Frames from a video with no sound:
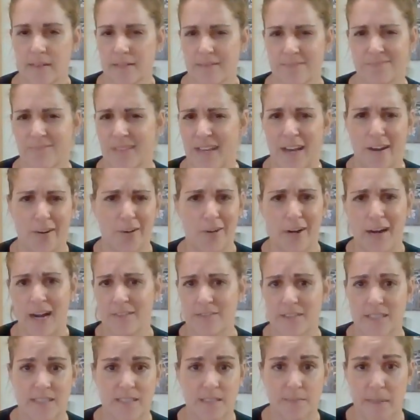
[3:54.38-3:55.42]
aircraft
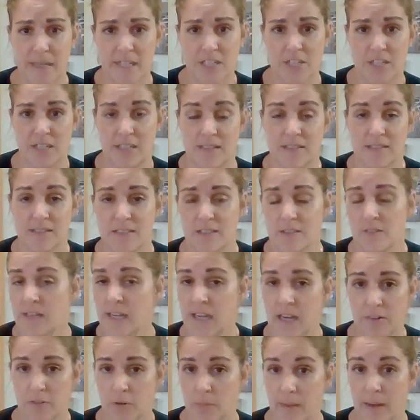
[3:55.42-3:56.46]
inspections. You
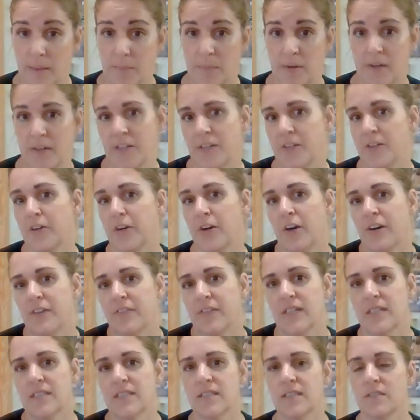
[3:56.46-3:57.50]
can't remember. You're
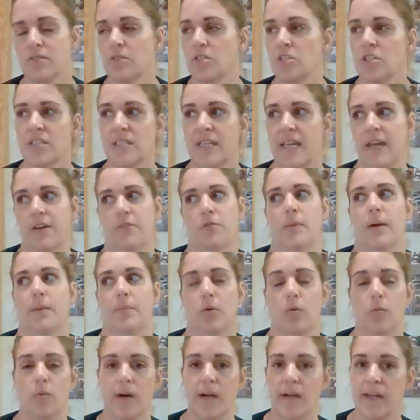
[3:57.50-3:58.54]
nervous and you just can't remember
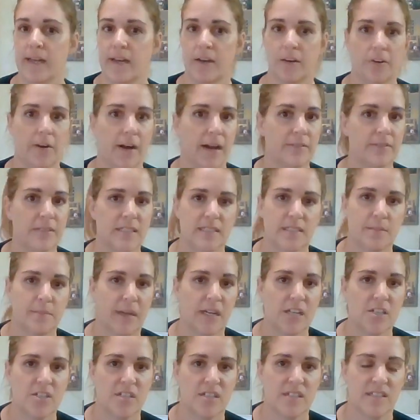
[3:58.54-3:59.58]
what aircraft
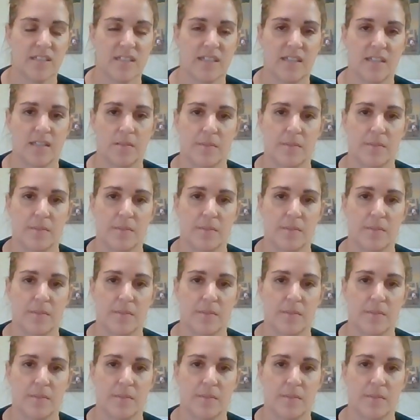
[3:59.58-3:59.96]
inspections need to be